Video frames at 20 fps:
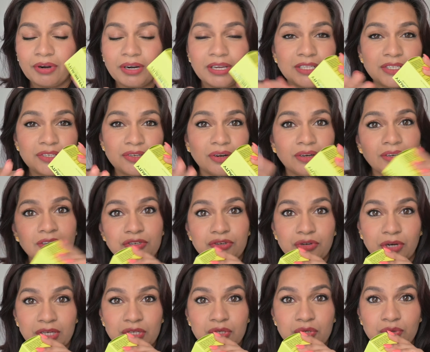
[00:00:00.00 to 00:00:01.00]
It's not a
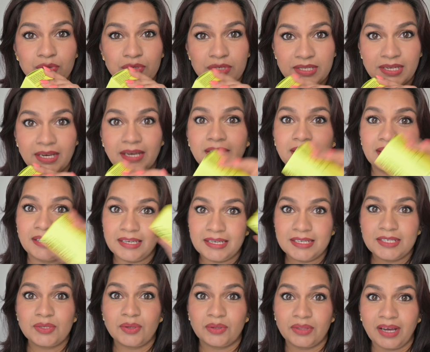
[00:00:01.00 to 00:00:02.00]
drugstore side, it
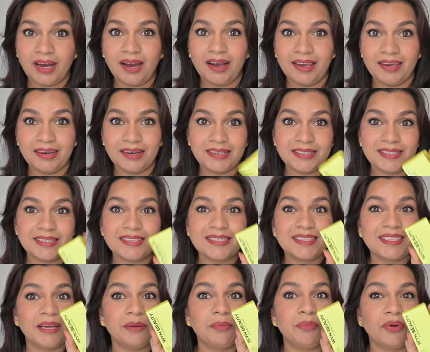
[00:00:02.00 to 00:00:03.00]
is on the higher end
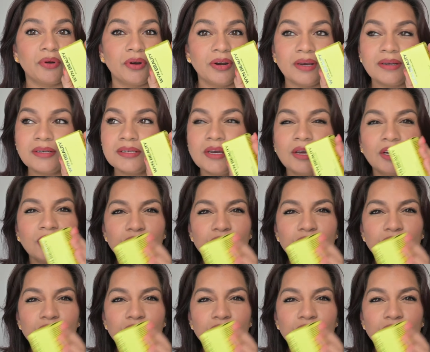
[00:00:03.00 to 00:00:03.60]
side product,